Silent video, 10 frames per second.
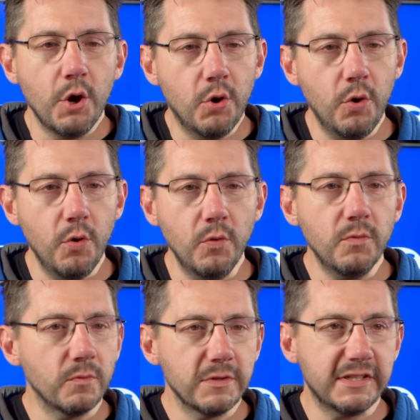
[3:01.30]
who
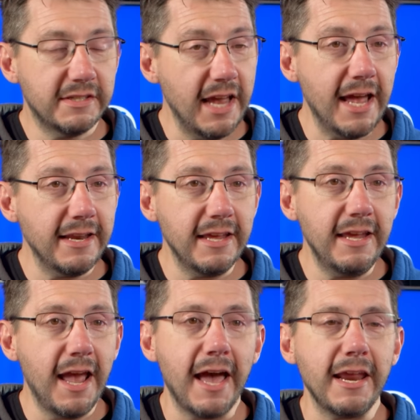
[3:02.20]
said
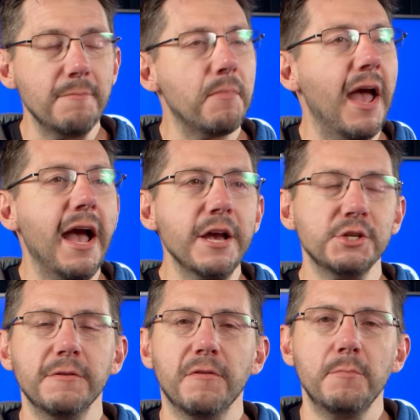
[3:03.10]
he had a
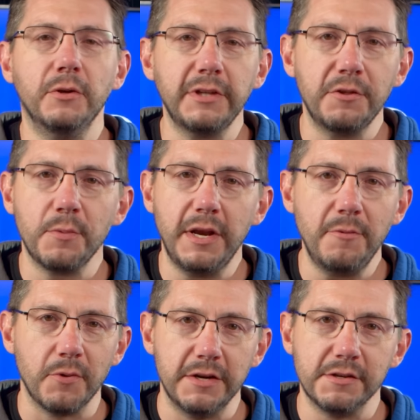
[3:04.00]
passion for building
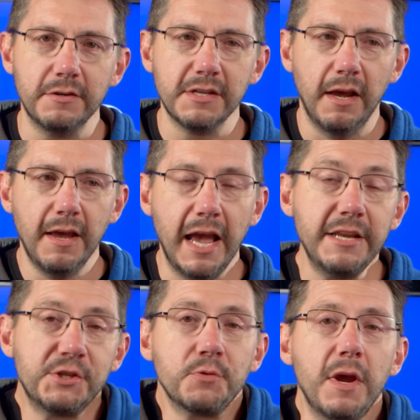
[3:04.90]
3D printers, and
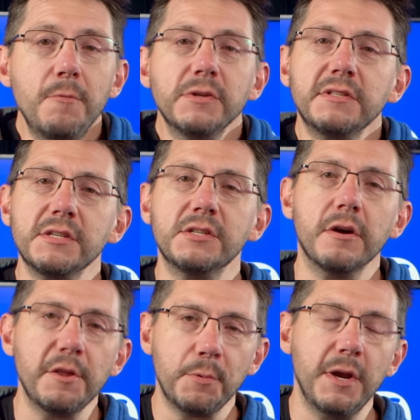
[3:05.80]
his dream was to
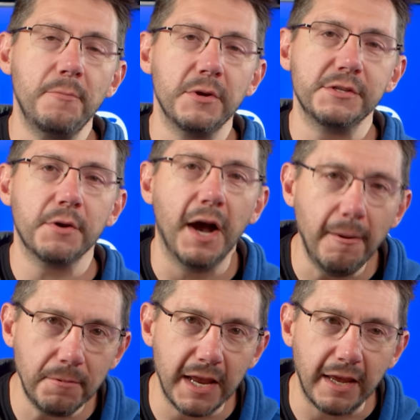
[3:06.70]
start a 3D printer
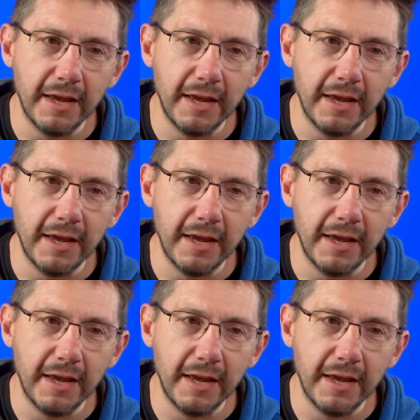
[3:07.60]
company.